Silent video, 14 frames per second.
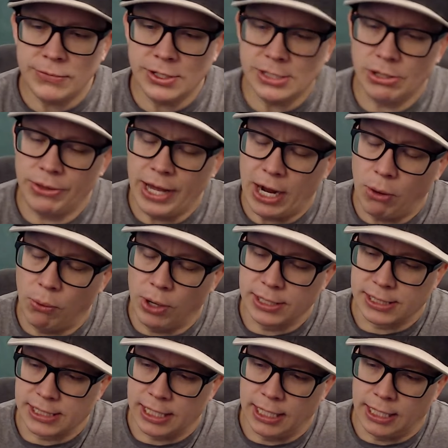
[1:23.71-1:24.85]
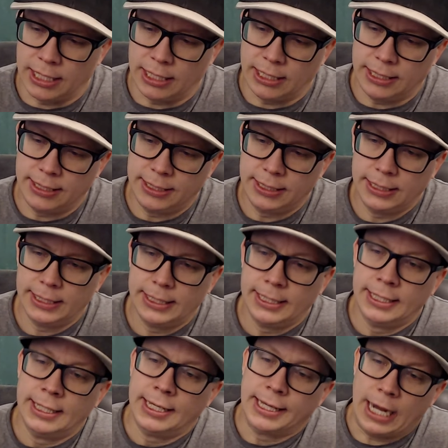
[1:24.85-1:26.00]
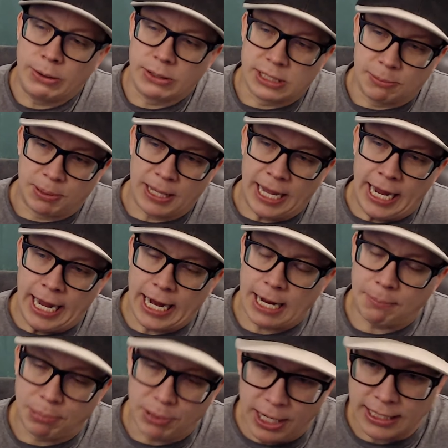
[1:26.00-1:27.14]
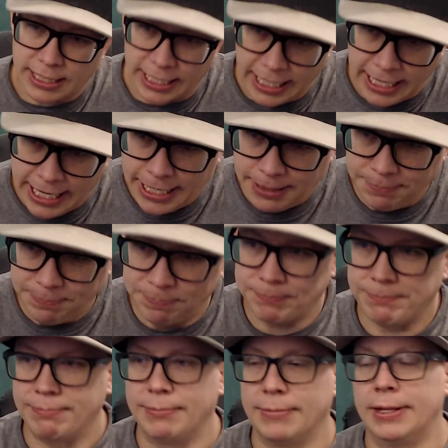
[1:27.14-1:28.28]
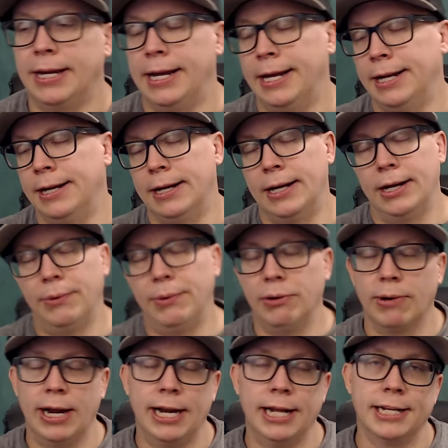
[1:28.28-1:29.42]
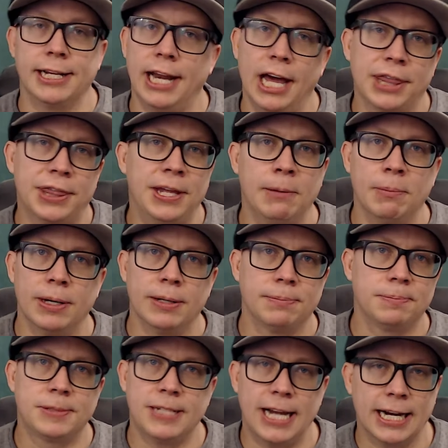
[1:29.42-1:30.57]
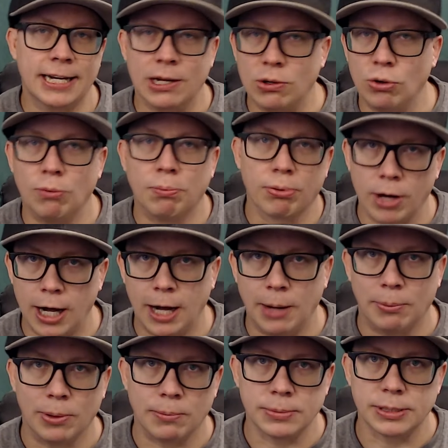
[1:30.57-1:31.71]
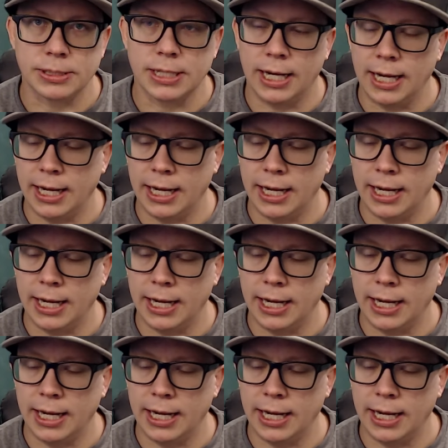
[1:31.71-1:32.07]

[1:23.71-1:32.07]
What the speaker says: So that was the plan. I plugged it in and we ran into nothing but technical problems.